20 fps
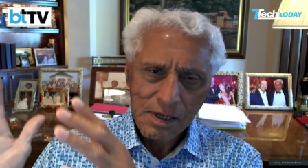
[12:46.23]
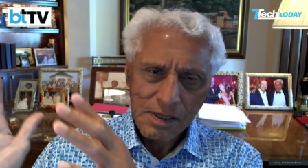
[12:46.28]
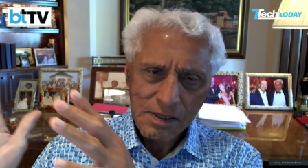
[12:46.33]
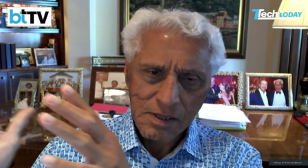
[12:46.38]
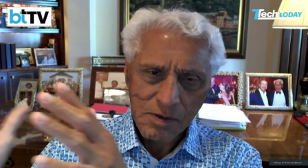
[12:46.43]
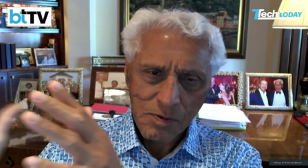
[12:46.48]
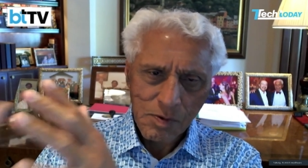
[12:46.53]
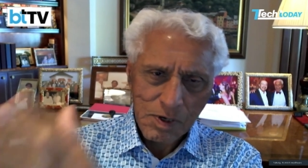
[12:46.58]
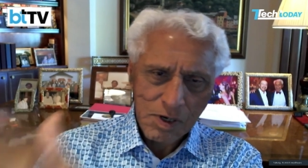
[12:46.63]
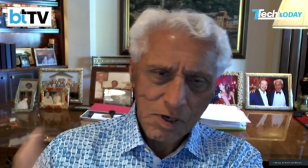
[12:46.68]

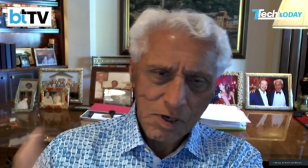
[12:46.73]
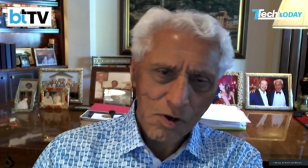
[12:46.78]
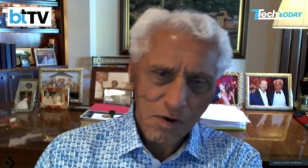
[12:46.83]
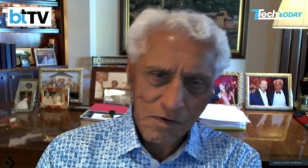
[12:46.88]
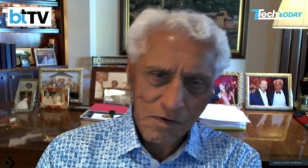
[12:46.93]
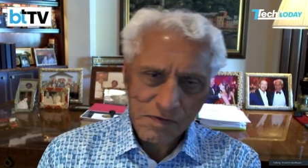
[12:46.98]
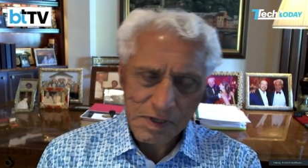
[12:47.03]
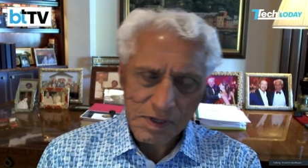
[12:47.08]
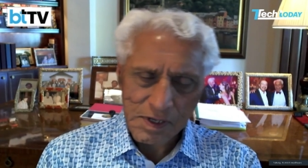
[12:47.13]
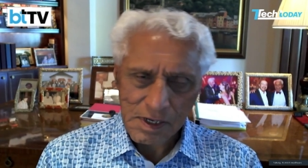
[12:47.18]
the work
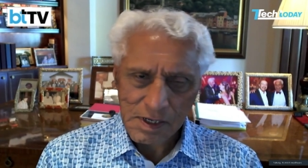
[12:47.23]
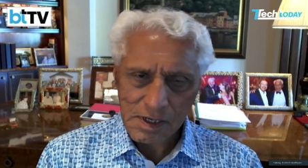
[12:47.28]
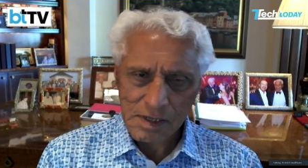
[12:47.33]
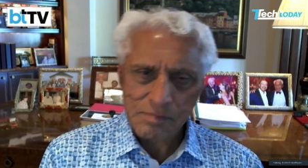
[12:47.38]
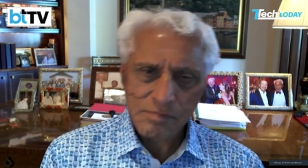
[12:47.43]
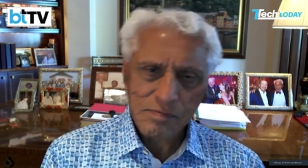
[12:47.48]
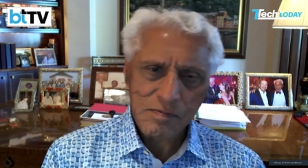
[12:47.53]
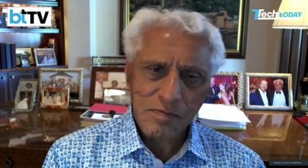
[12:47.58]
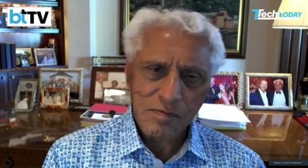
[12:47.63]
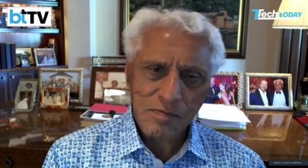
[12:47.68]
of
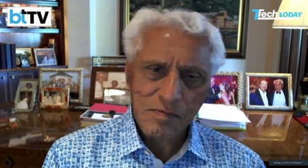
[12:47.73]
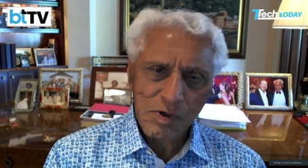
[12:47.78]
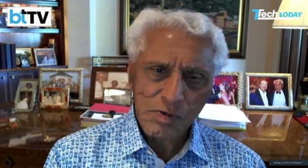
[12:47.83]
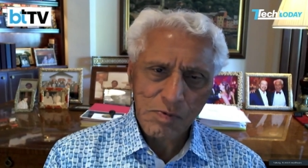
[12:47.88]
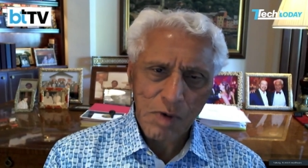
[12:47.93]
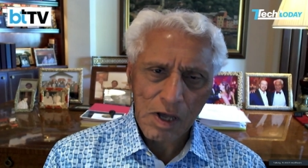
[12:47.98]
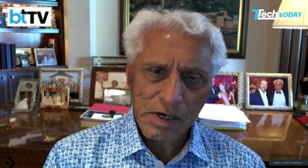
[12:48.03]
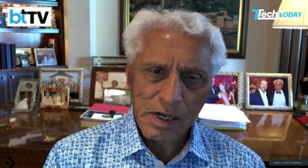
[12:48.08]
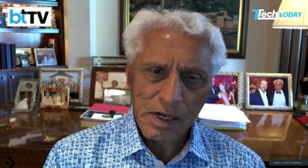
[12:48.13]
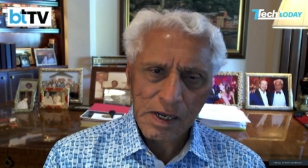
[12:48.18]
the
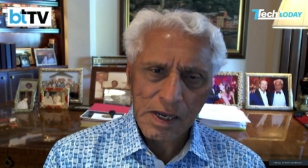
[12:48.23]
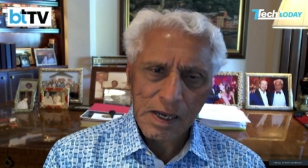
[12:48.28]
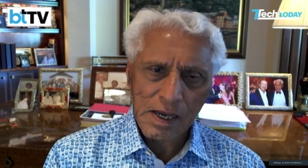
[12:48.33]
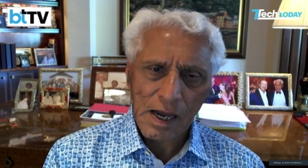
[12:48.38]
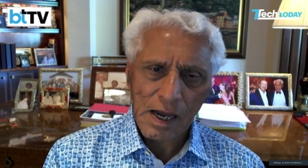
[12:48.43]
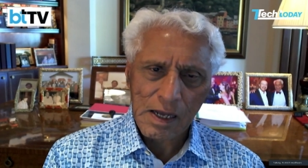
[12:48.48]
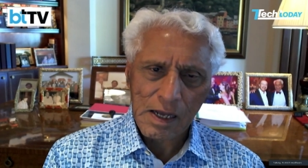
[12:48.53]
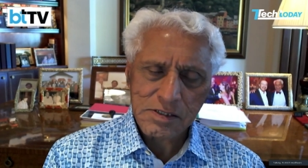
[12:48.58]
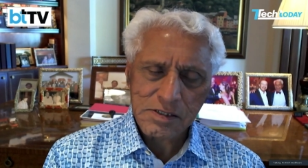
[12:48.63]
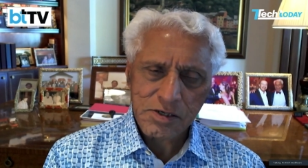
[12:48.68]
Wadhwani
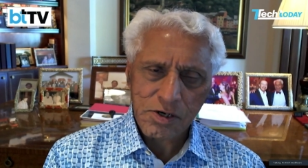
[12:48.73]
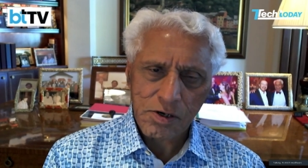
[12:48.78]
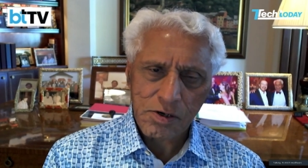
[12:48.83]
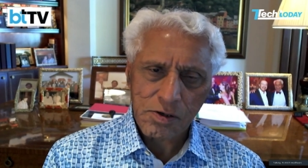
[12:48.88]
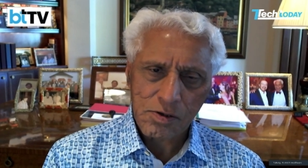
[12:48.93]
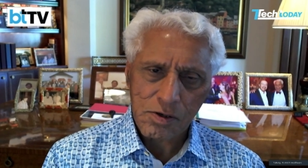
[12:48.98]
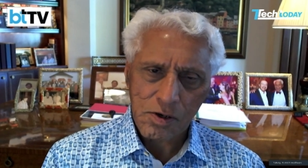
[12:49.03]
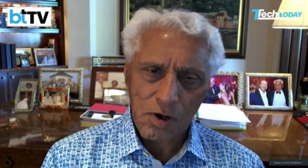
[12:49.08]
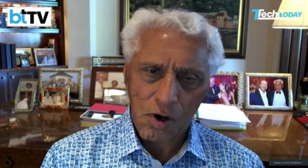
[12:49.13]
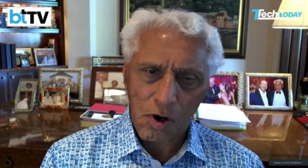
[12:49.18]
AI
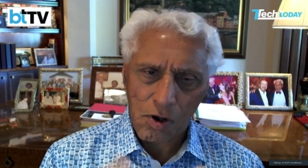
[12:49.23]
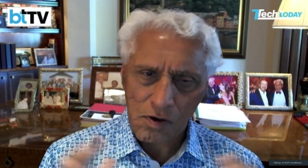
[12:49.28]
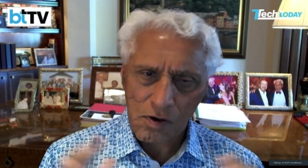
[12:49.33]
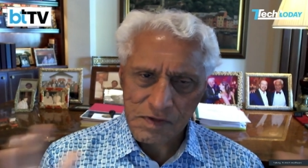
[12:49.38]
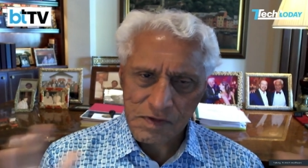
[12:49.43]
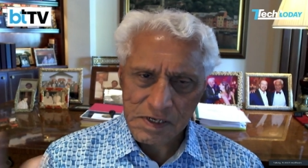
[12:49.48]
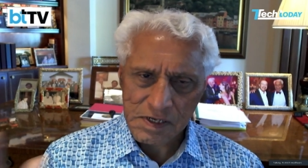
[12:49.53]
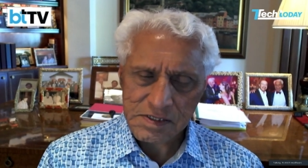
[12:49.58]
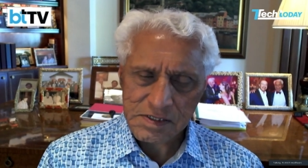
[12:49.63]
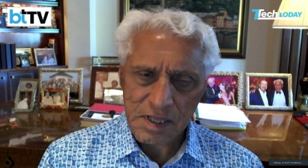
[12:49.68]
Institute. All of
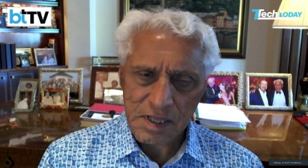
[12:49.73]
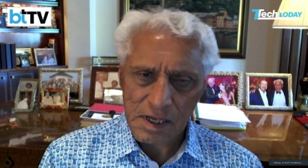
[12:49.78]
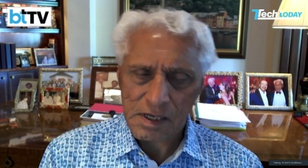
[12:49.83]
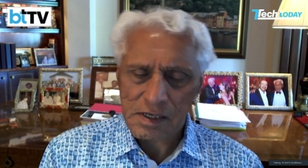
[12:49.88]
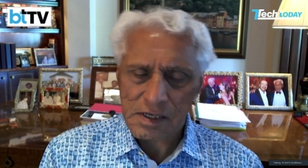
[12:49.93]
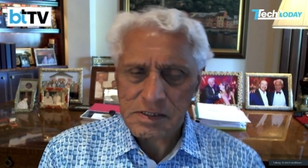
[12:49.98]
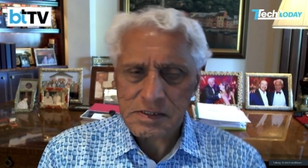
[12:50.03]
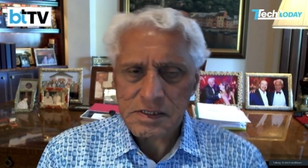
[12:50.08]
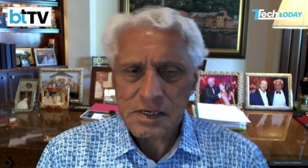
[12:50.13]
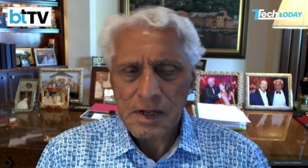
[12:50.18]
these
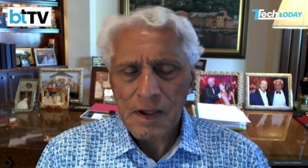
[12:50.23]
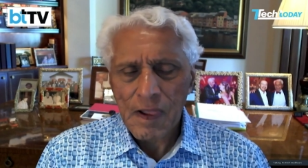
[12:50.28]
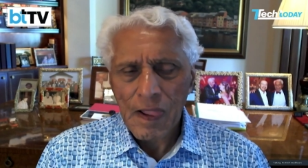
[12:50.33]
things